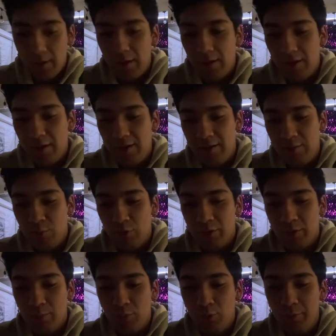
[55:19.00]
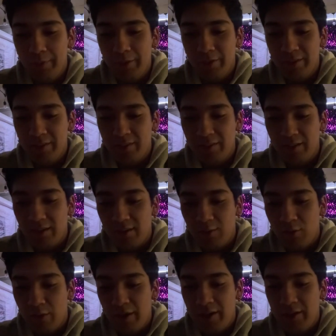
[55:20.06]
Uh, well, the blue building is not
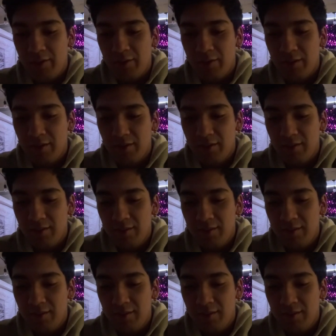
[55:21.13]
gonna go anywhere.